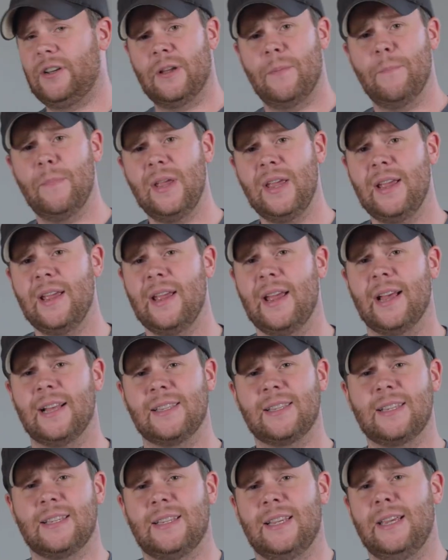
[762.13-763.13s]
to me,
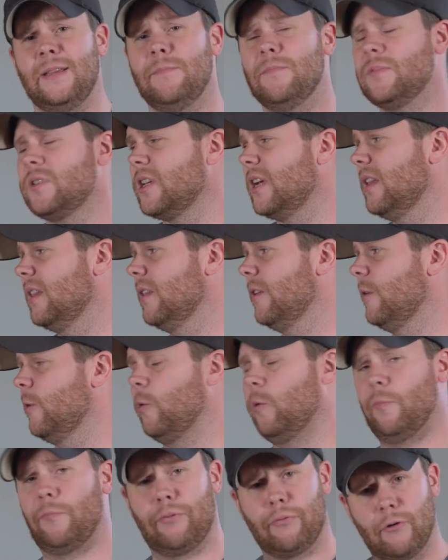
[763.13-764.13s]
it seems a
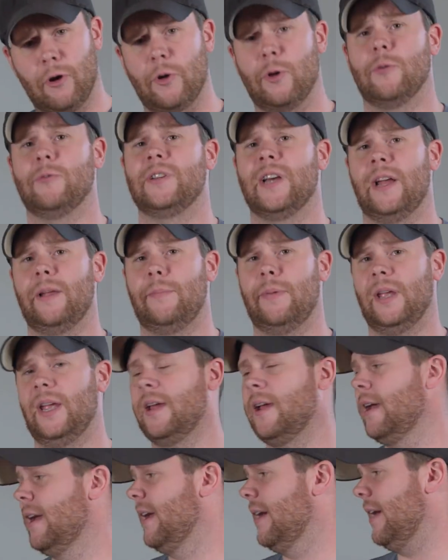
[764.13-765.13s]
little prototypey.
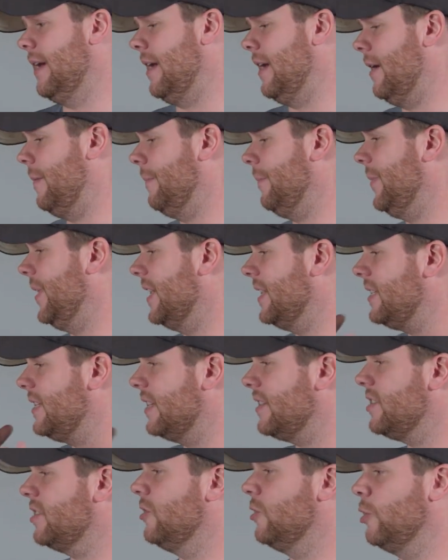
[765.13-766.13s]
It
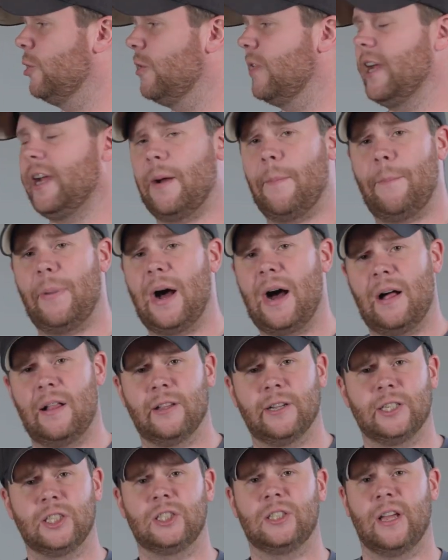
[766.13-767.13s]
doesn't look like a
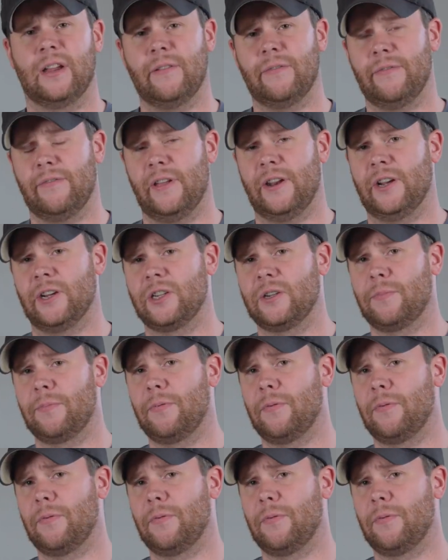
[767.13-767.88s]
polished and finished